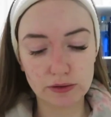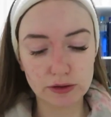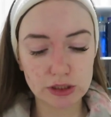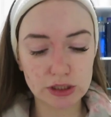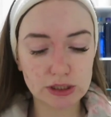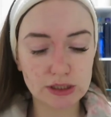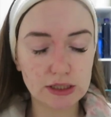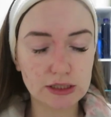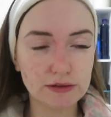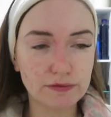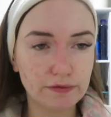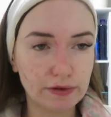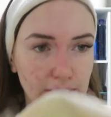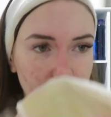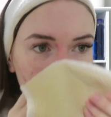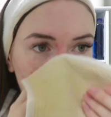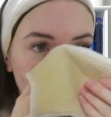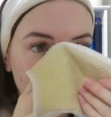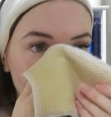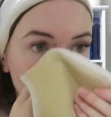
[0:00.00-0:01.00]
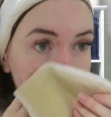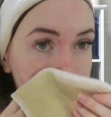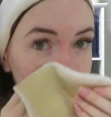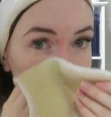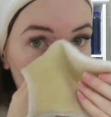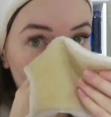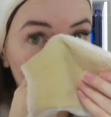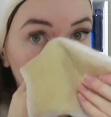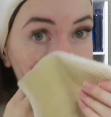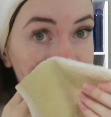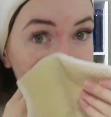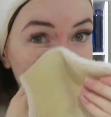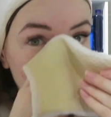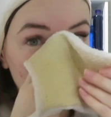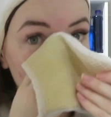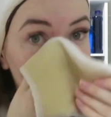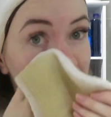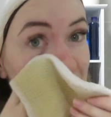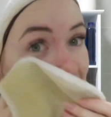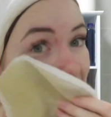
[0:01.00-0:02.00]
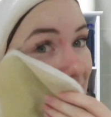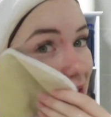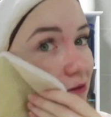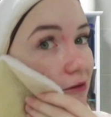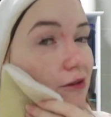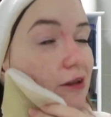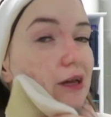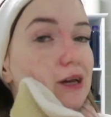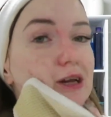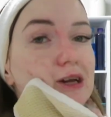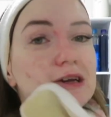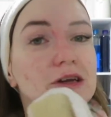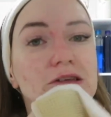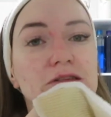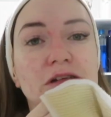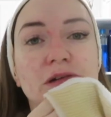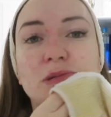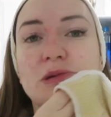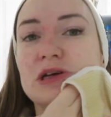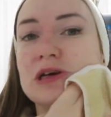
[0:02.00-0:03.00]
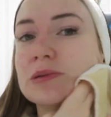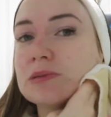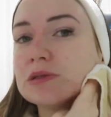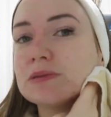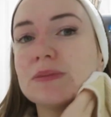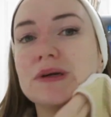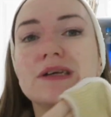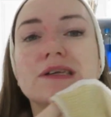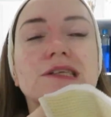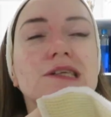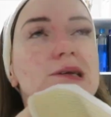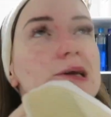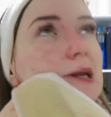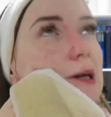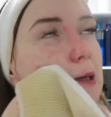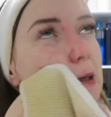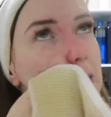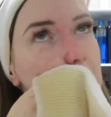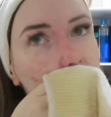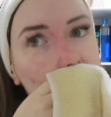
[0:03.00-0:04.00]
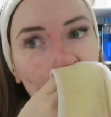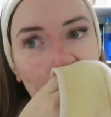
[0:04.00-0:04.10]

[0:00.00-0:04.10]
It just doesn't really have a smell, which isn't a bad thing because sometimes my skin